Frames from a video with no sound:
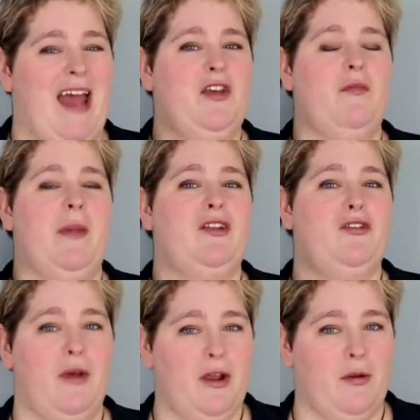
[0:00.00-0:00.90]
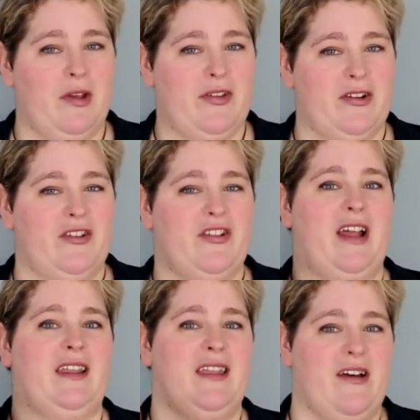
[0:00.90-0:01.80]
you've been doing your research, and
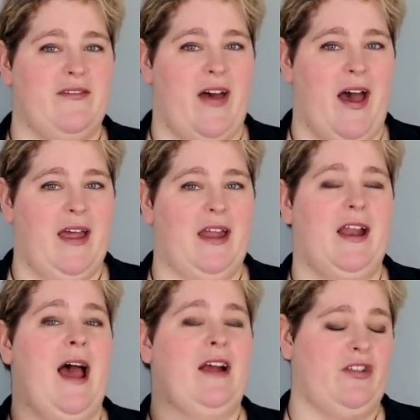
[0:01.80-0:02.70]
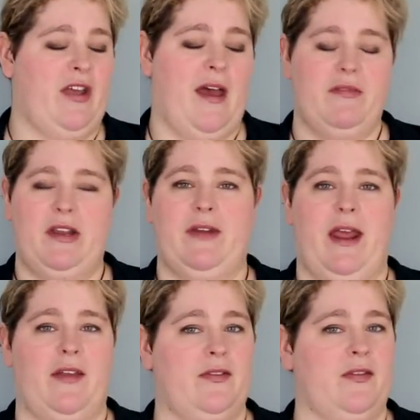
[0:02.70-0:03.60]
I love that. And actually, I haven't even
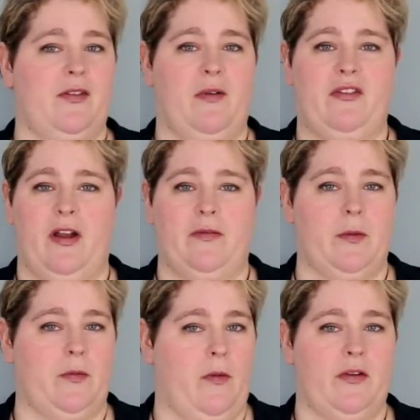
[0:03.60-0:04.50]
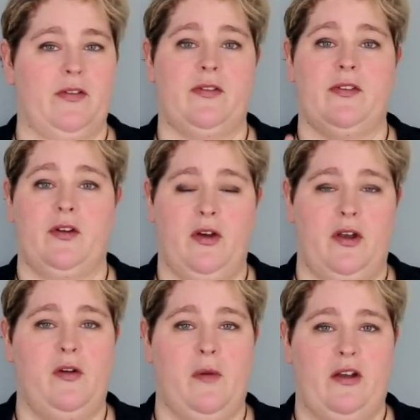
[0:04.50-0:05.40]
answered this question ever before, so it's a
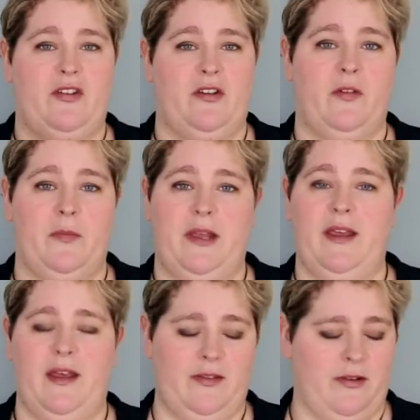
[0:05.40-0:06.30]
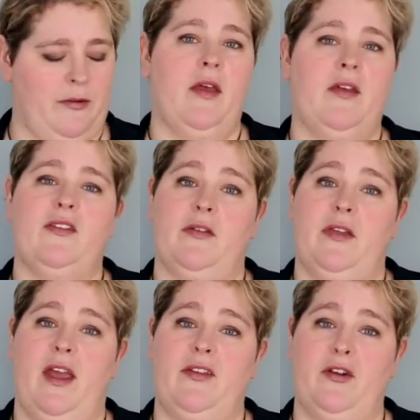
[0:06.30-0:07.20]
good question for me to answer. So
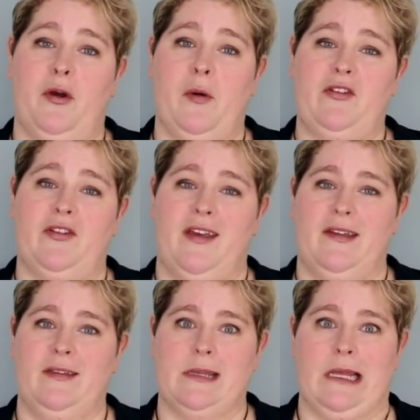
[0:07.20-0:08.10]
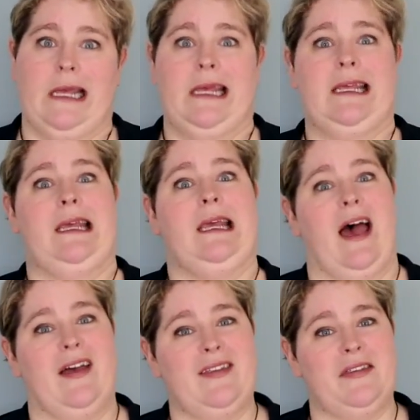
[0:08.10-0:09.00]
the answer to your question is
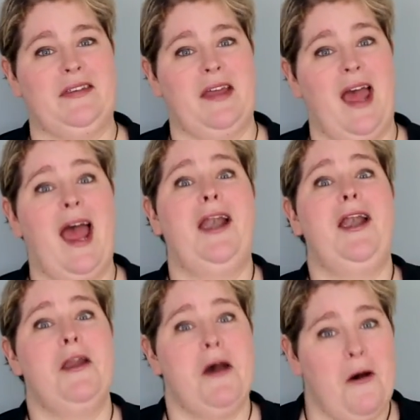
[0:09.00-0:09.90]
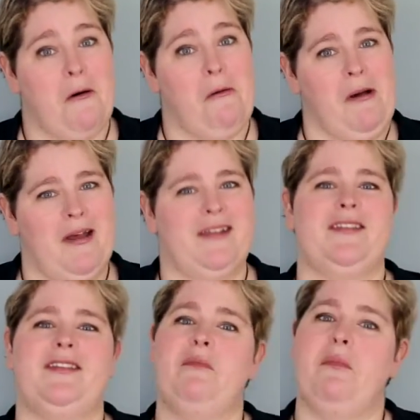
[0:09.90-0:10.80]
yes and no. It
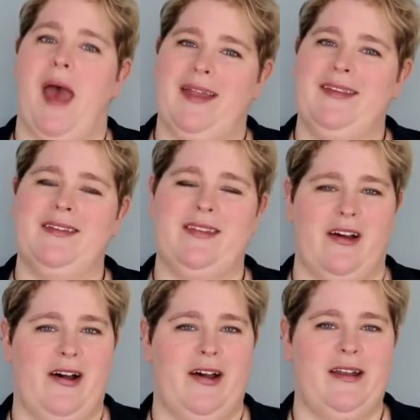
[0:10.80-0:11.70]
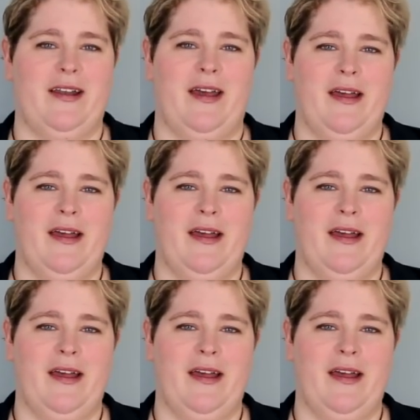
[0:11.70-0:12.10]
just depends on